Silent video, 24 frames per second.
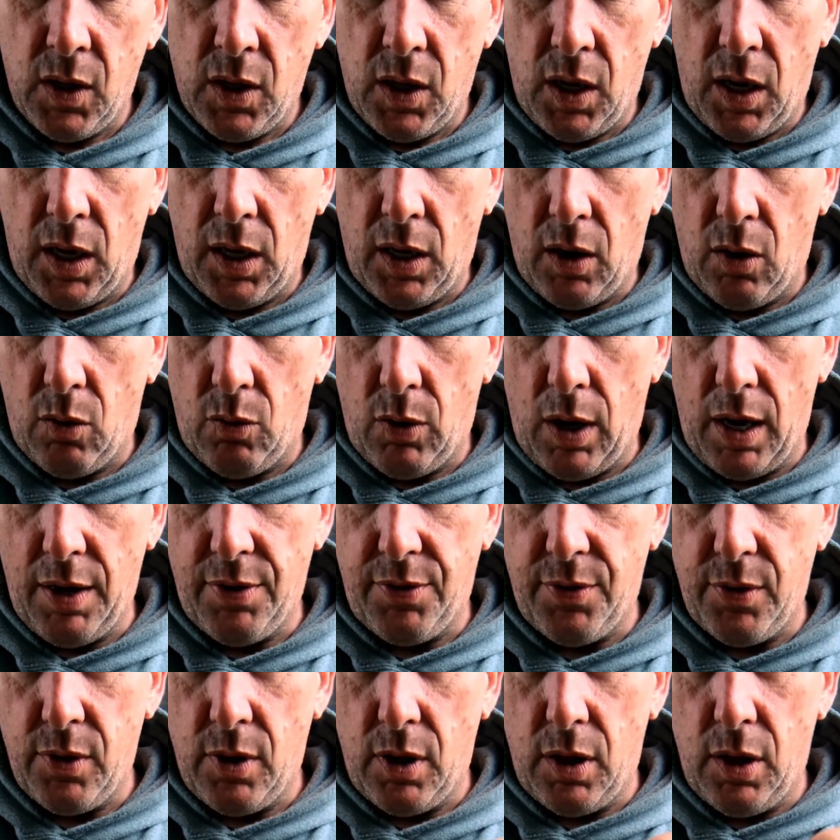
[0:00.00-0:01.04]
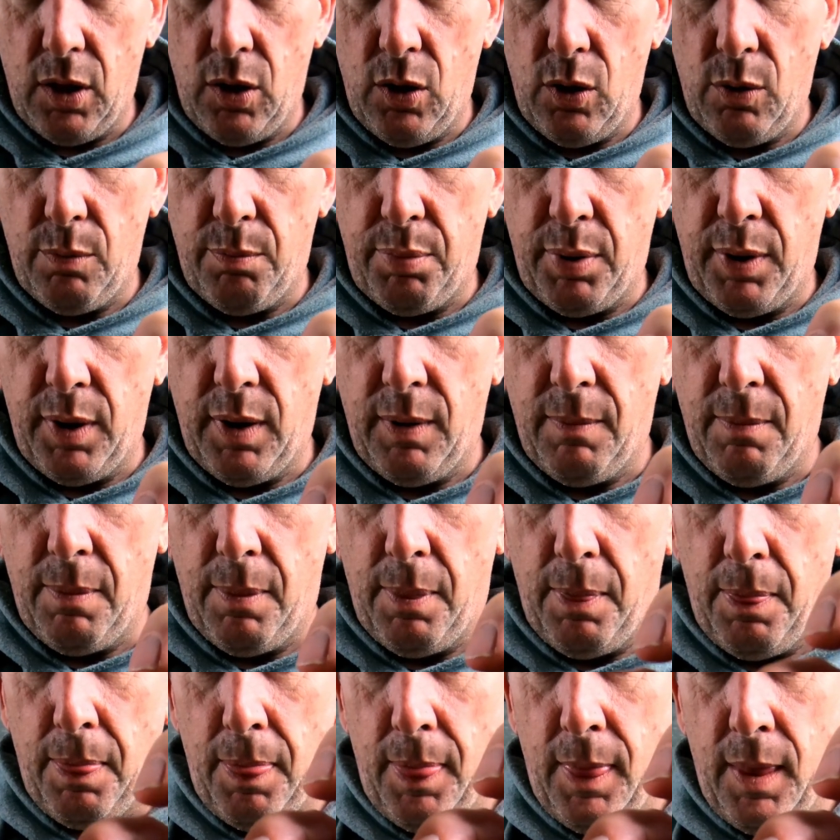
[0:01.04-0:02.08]
and go right through the loop
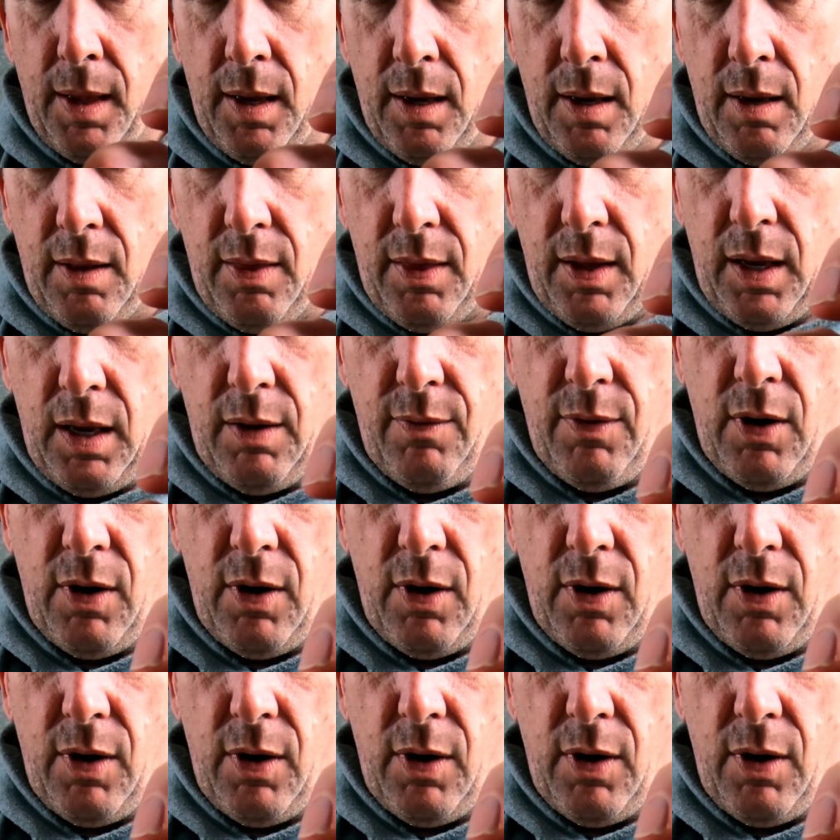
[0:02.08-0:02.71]
that you've